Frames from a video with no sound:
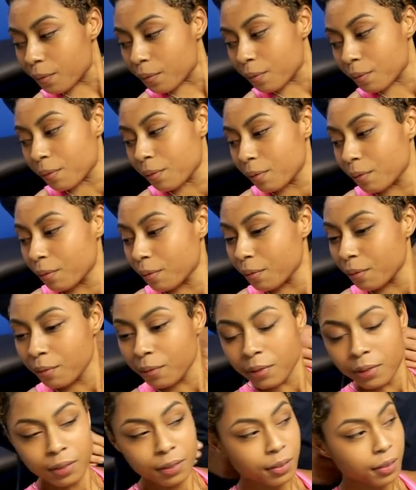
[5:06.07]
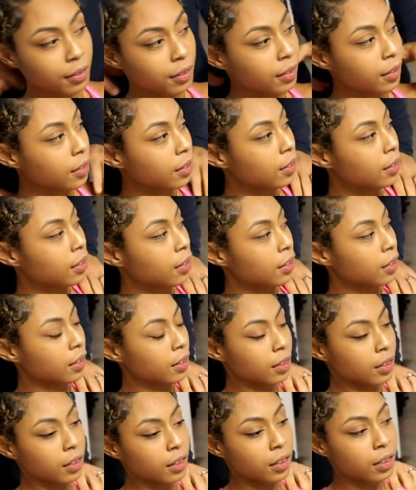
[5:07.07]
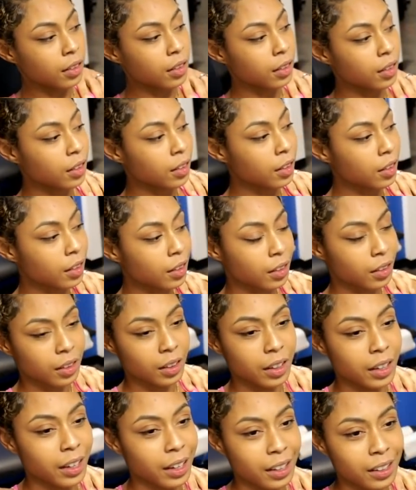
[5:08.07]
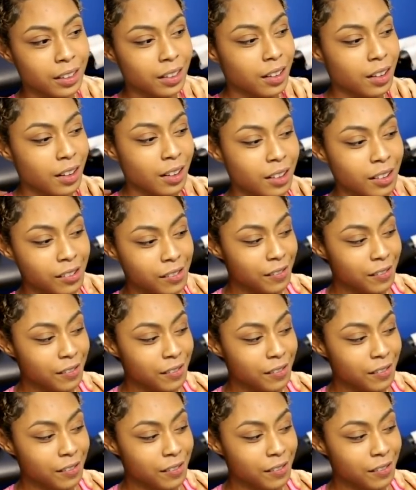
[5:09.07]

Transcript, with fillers: Nice. That one's starting. You, are not trying to lose that one, huh? Yeah, no.